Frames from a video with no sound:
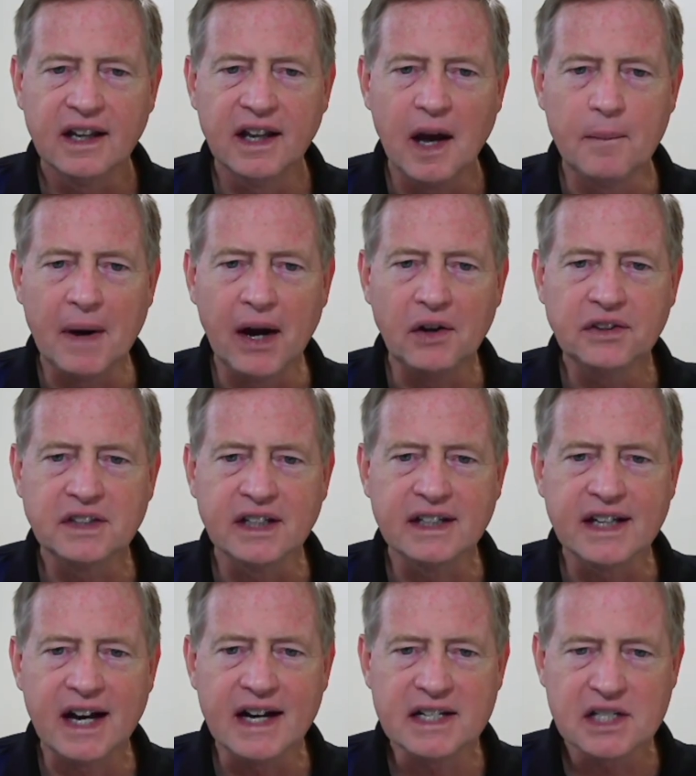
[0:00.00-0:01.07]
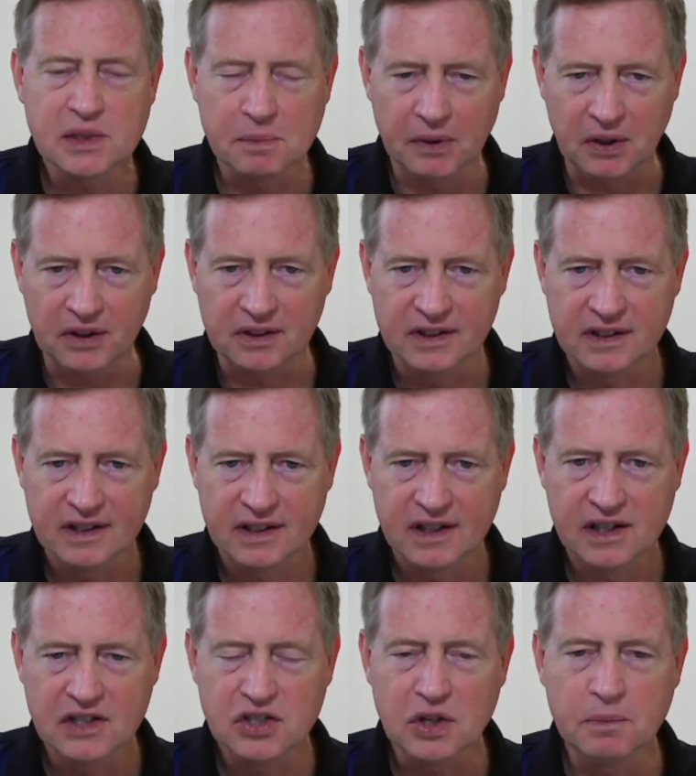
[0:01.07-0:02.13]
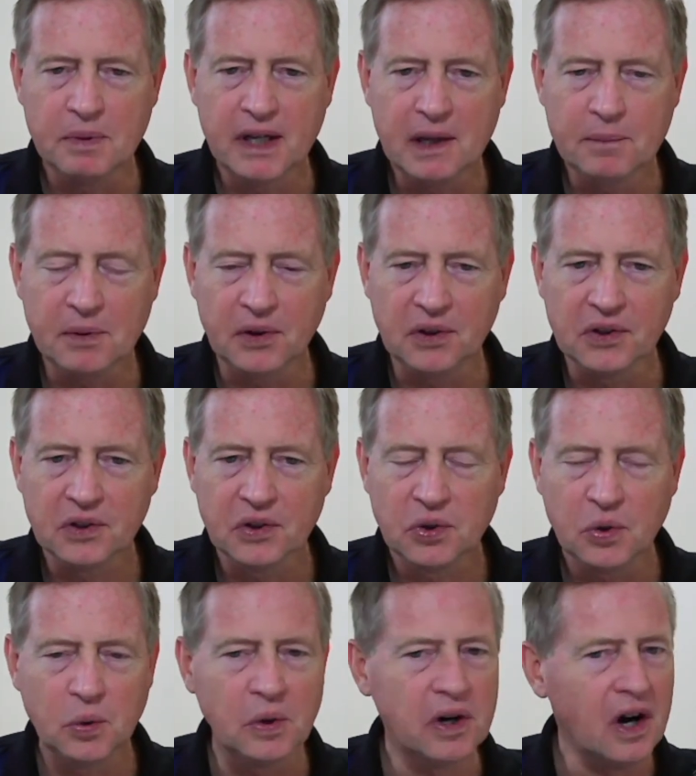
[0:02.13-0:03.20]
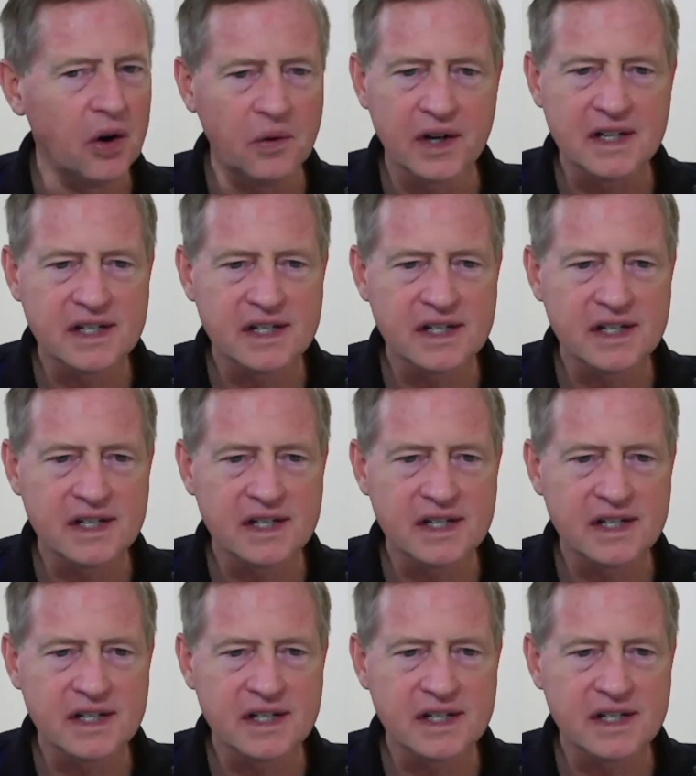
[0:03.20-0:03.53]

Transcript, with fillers: about the gospel to people who are already